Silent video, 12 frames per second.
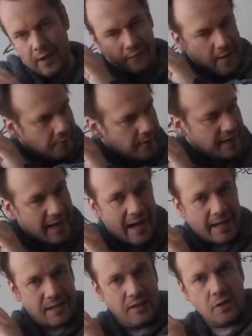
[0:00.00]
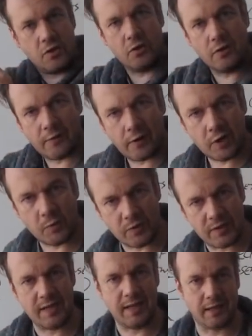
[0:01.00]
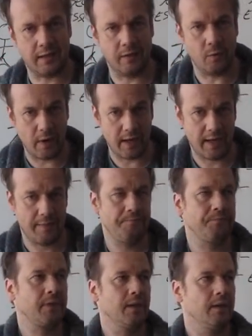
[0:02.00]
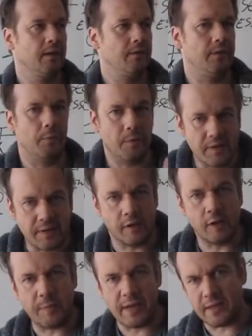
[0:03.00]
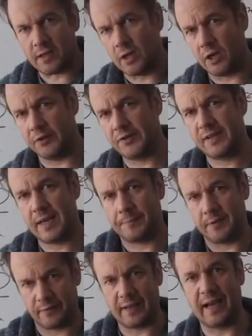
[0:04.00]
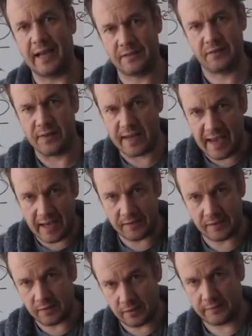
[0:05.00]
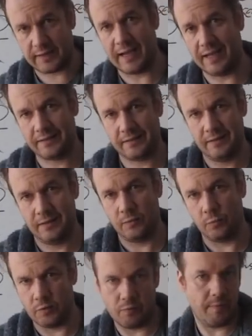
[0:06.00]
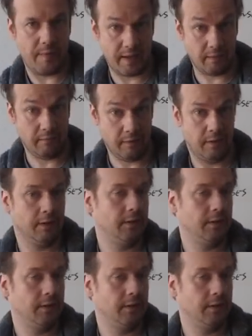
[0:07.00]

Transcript: if every cat in the universe was taken away, there would still be the concept of cat, the essence of cat would remain.